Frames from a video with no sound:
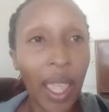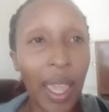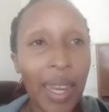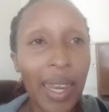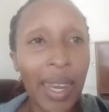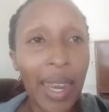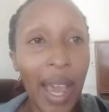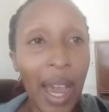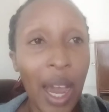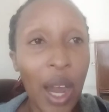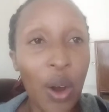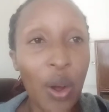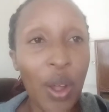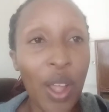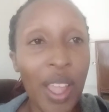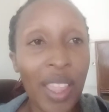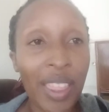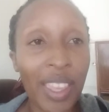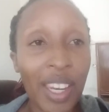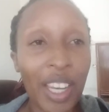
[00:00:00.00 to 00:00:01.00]
Now
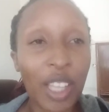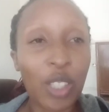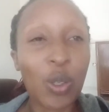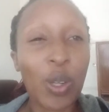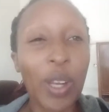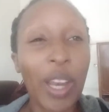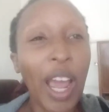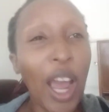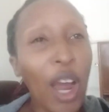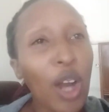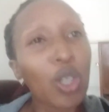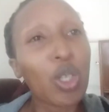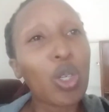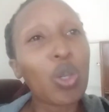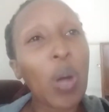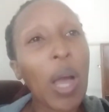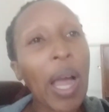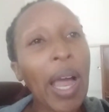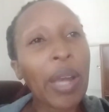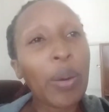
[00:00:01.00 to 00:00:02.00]
the next one, how do
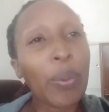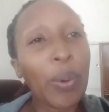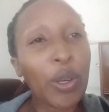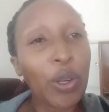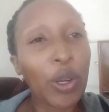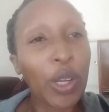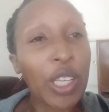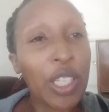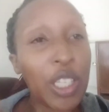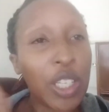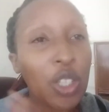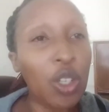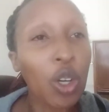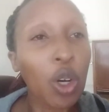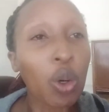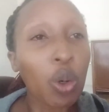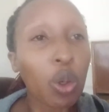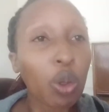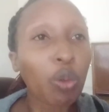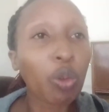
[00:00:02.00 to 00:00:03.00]
you add when you're eating your
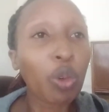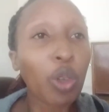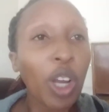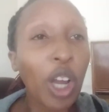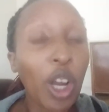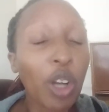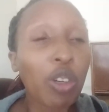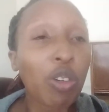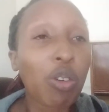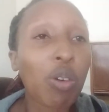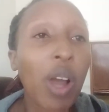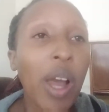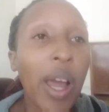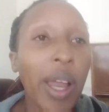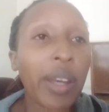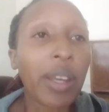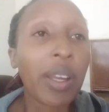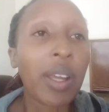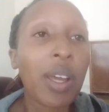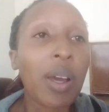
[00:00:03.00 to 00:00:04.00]
cooked food? How do you
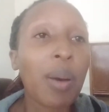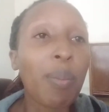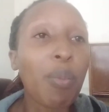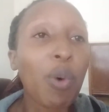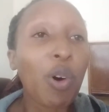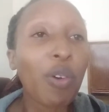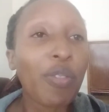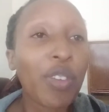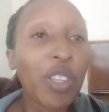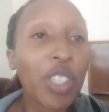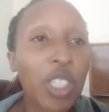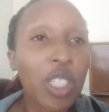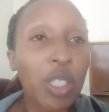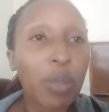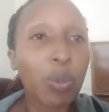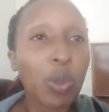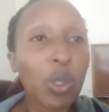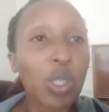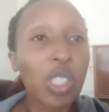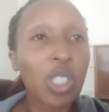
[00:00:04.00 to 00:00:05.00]
add more
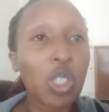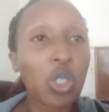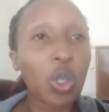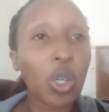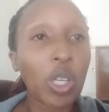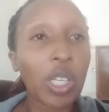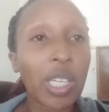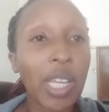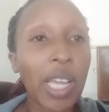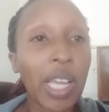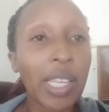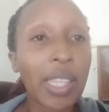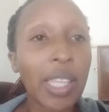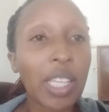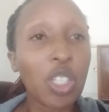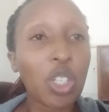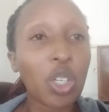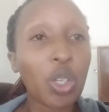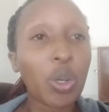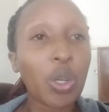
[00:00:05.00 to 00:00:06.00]
vegetables into your diet
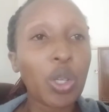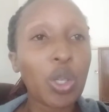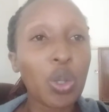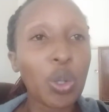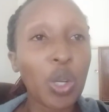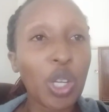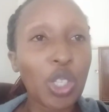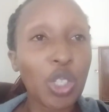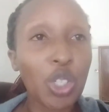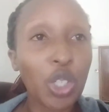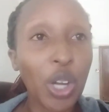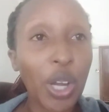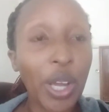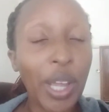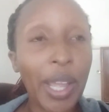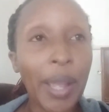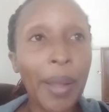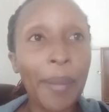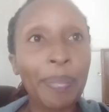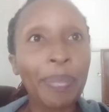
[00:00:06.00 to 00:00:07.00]
that you're going to
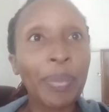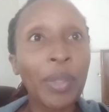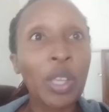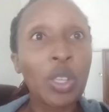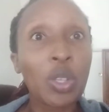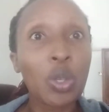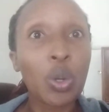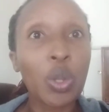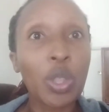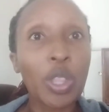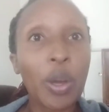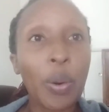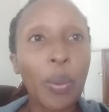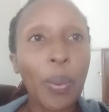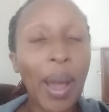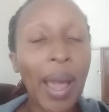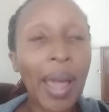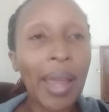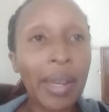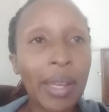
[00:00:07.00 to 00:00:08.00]
enjoy? So the
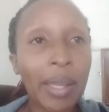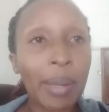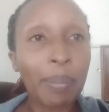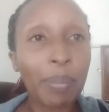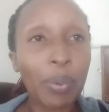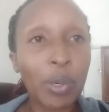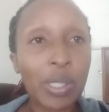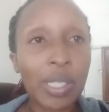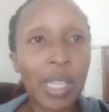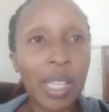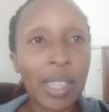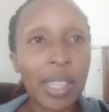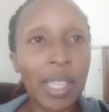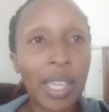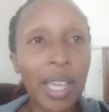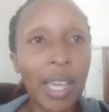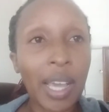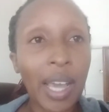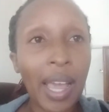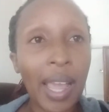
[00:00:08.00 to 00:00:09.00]
one important
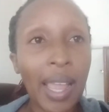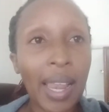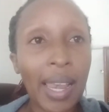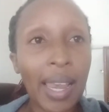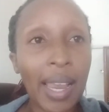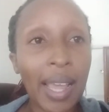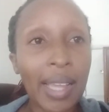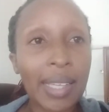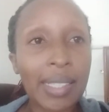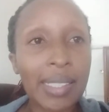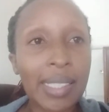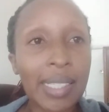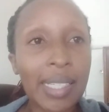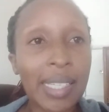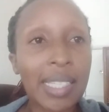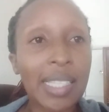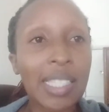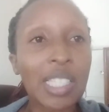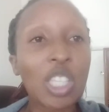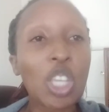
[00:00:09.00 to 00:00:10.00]
thing I learned
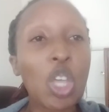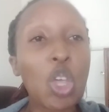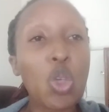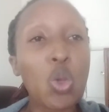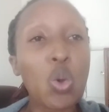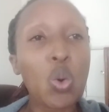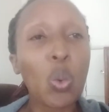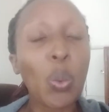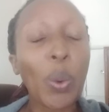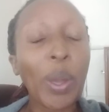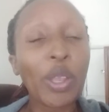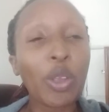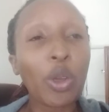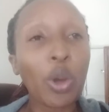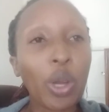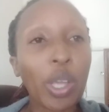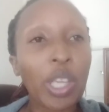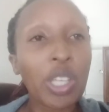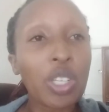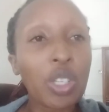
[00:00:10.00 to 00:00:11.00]
is when you're
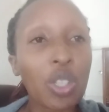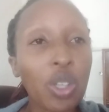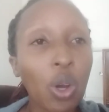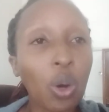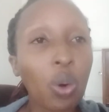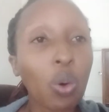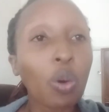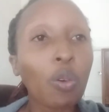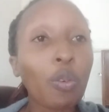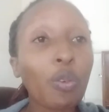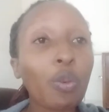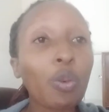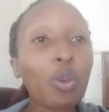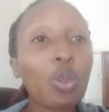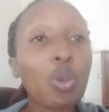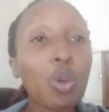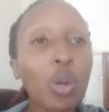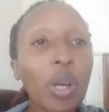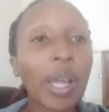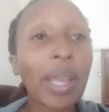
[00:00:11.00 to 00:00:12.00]
eating your cooked food,
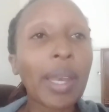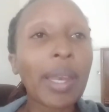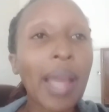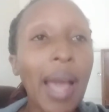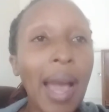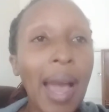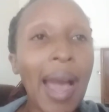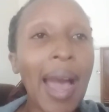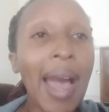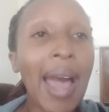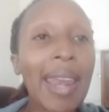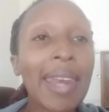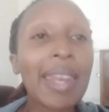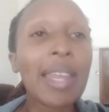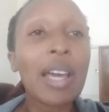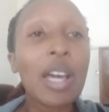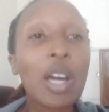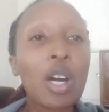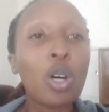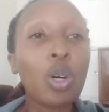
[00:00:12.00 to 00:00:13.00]
you can add
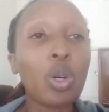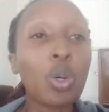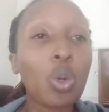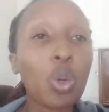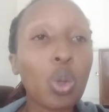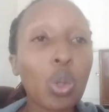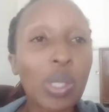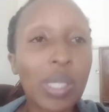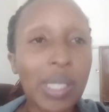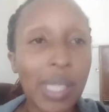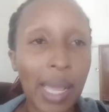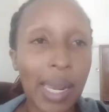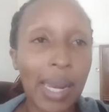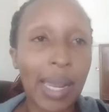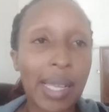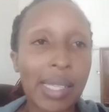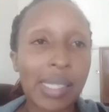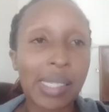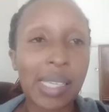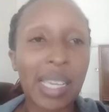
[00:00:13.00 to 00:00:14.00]
raw
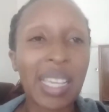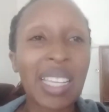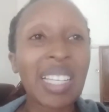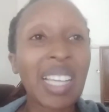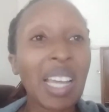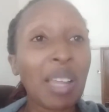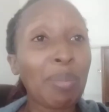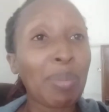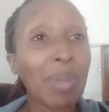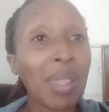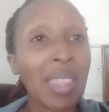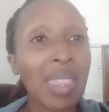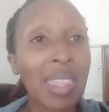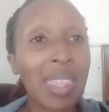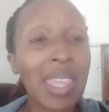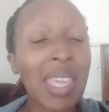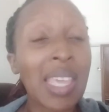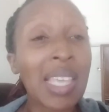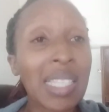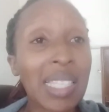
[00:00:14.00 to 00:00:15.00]
salads. It can be
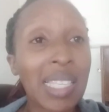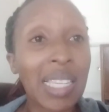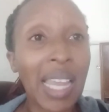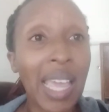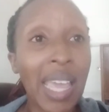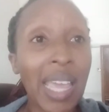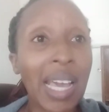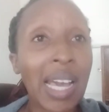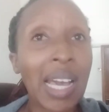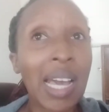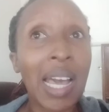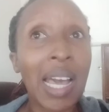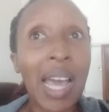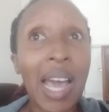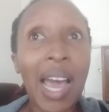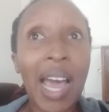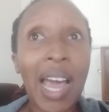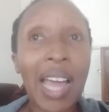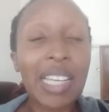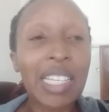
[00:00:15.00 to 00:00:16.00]
things like
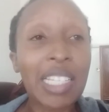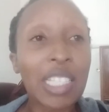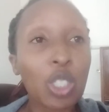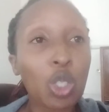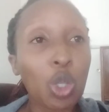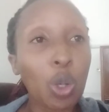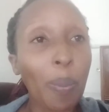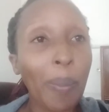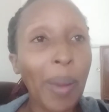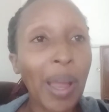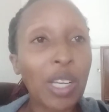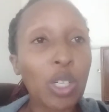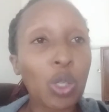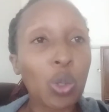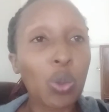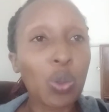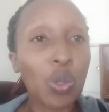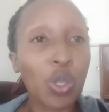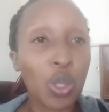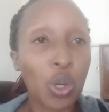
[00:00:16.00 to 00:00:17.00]
adding
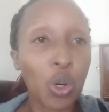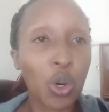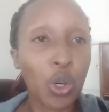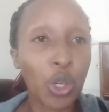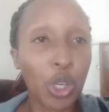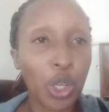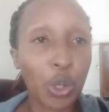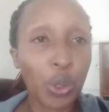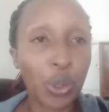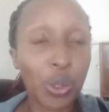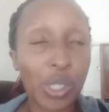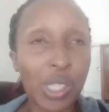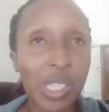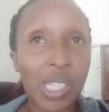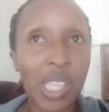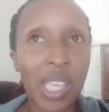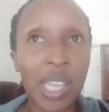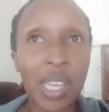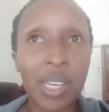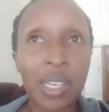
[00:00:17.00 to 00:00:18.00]
tomatoes with onions
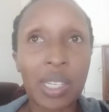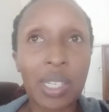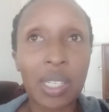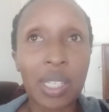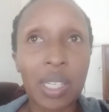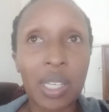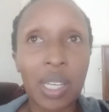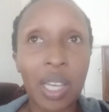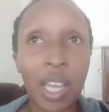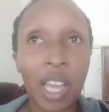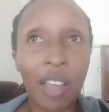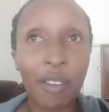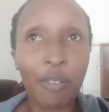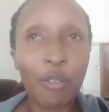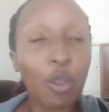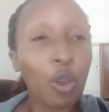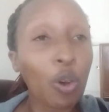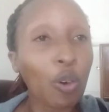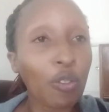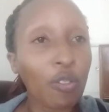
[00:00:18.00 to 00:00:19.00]
and a
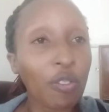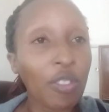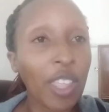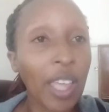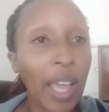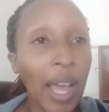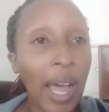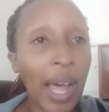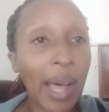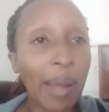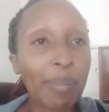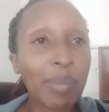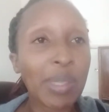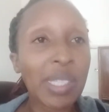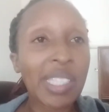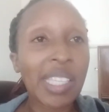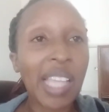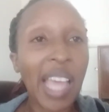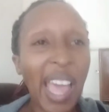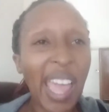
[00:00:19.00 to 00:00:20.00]
few of the
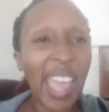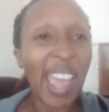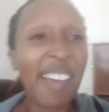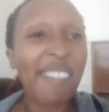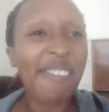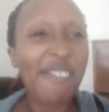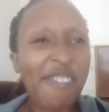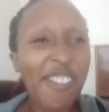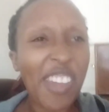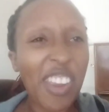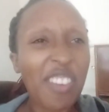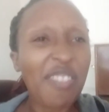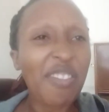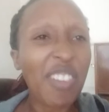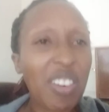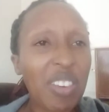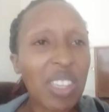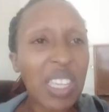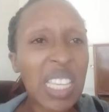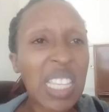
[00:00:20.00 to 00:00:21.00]
herbs. I have
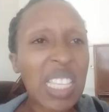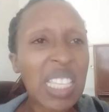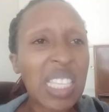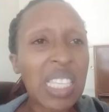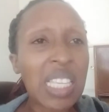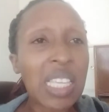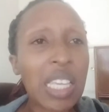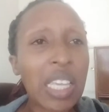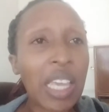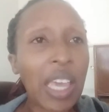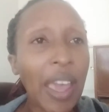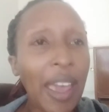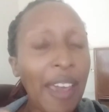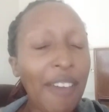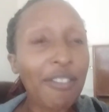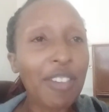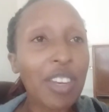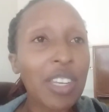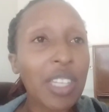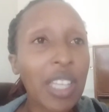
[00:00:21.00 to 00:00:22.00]
very easy
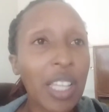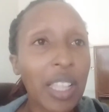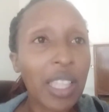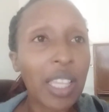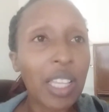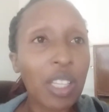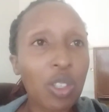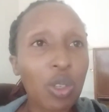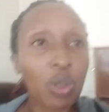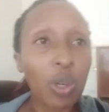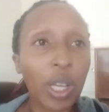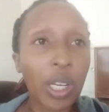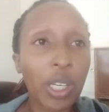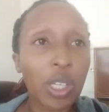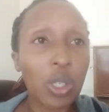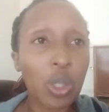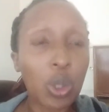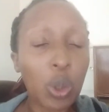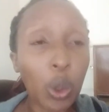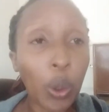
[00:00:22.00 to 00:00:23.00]
everyday things you
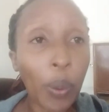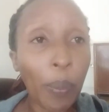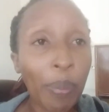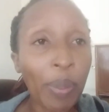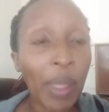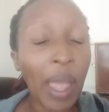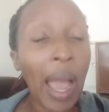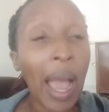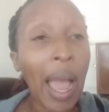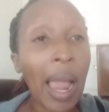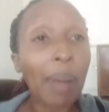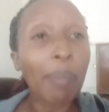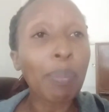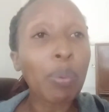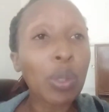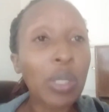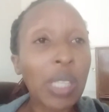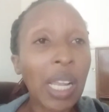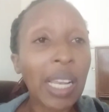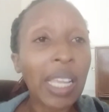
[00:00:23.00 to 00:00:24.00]
can do. I'll
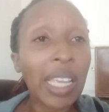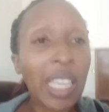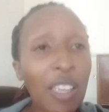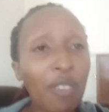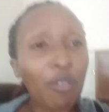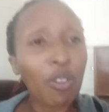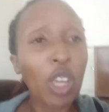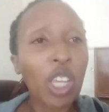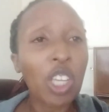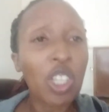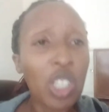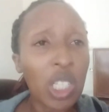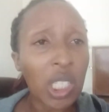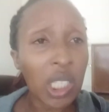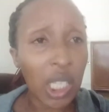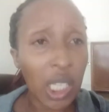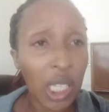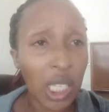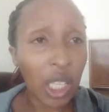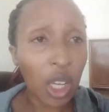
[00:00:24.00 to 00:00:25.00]
put a link if you're
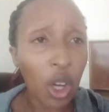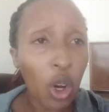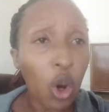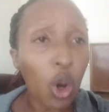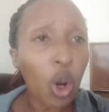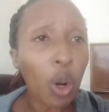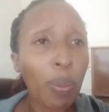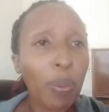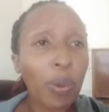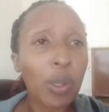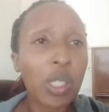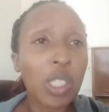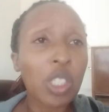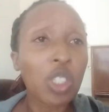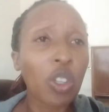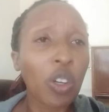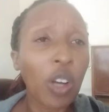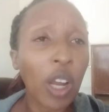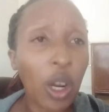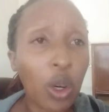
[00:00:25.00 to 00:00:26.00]
interested in the whole
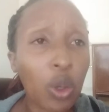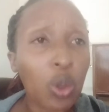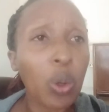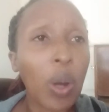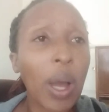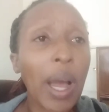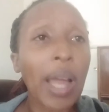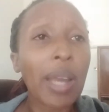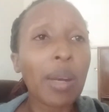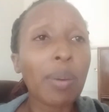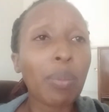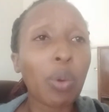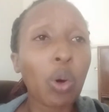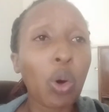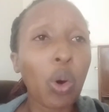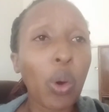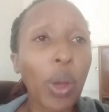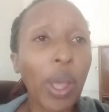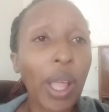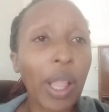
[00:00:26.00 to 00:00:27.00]
procedure on how to add
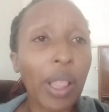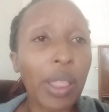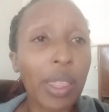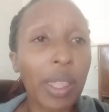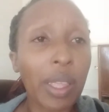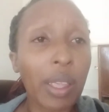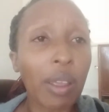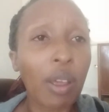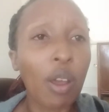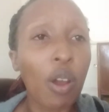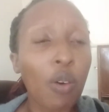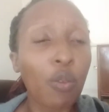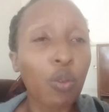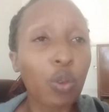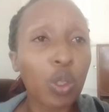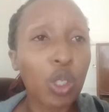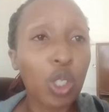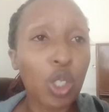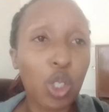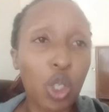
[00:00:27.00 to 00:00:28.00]
more healthy
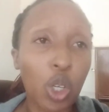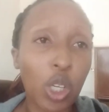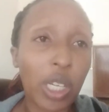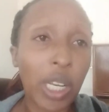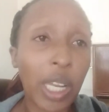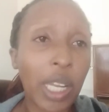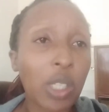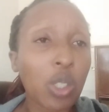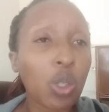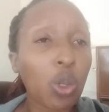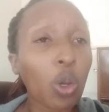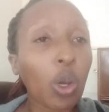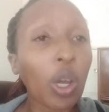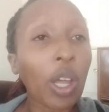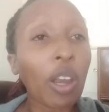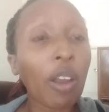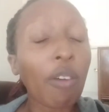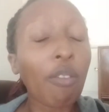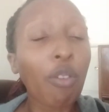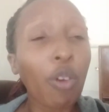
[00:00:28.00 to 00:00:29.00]
foods into your diet, so you
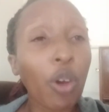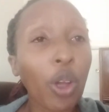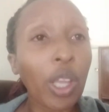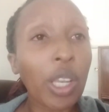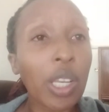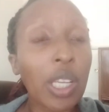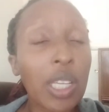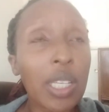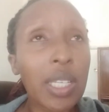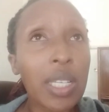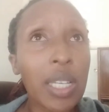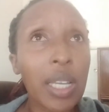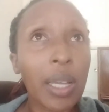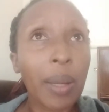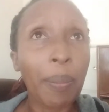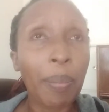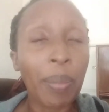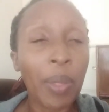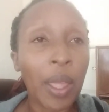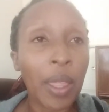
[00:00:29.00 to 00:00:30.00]
can avoid
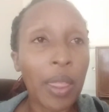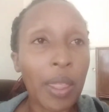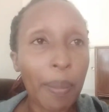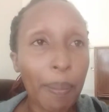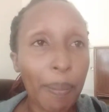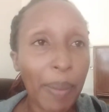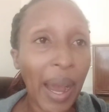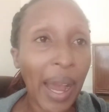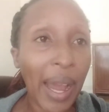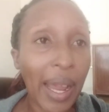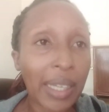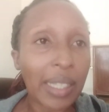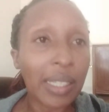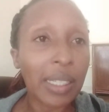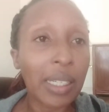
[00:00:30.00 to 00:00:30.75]
eating the bad